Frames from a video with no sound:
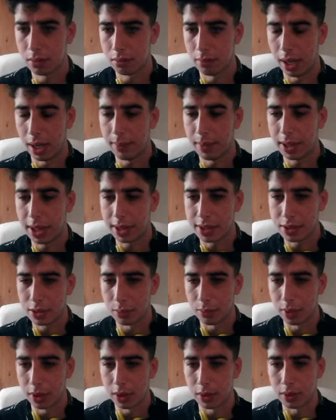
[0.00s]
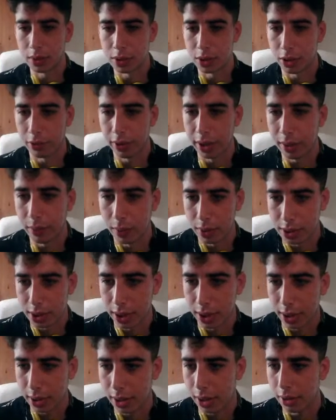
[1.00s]
maybe that's someone who's agreeing with us.
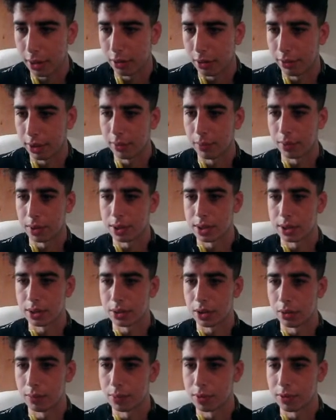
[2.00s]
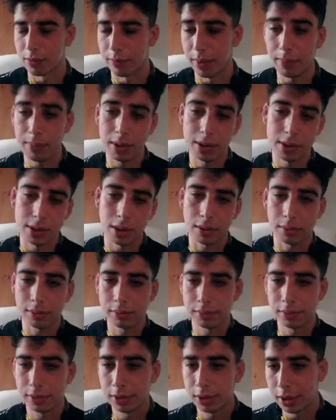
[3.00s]
I think they're agreeing with us in terms of maybe he's not.
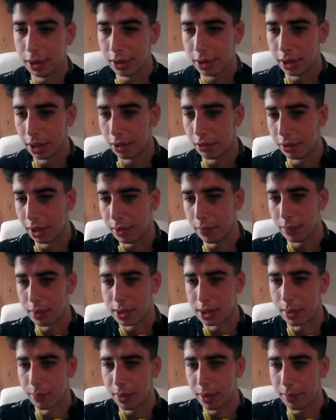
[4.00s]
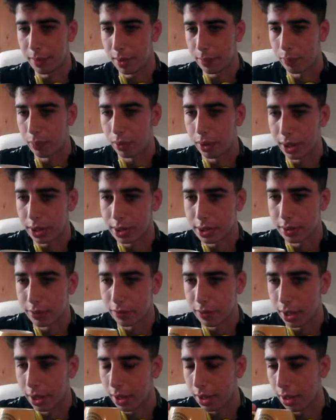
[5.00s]
They're agreeing with us that people are pricks
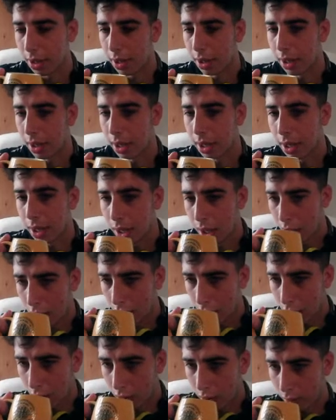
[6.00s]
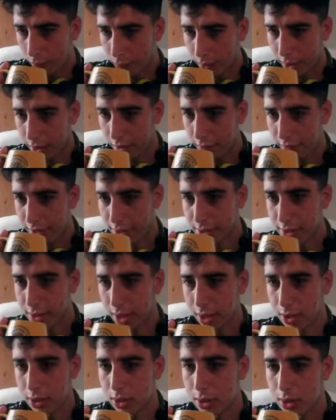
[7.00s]
if they are comparing the
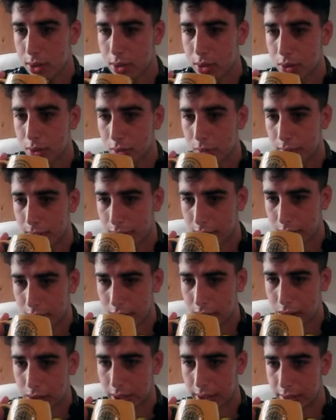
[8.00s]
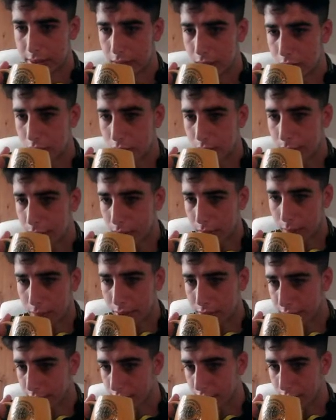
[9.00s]
vaccinations to Nazi Germany,
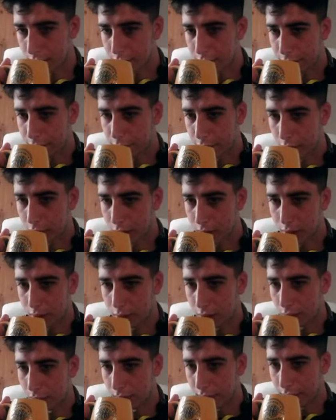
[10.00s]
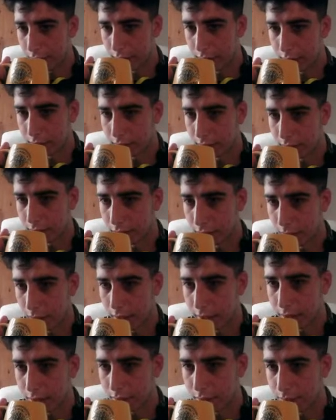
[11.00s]
because fuck you and
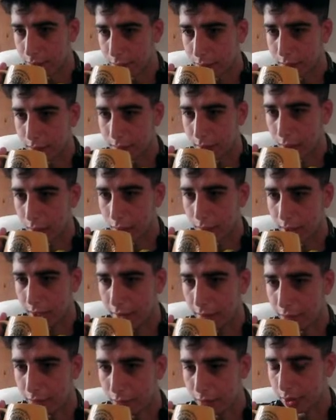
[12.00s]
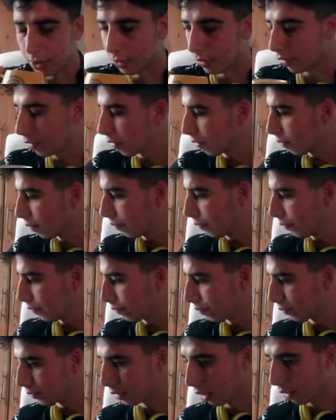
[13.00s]
like tone deaf cunts.
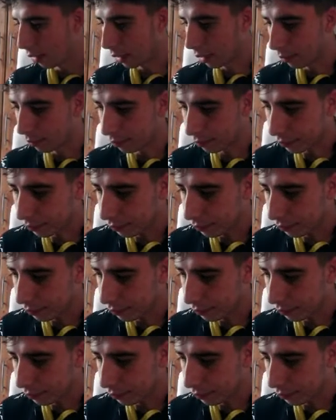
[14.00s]
Sorry.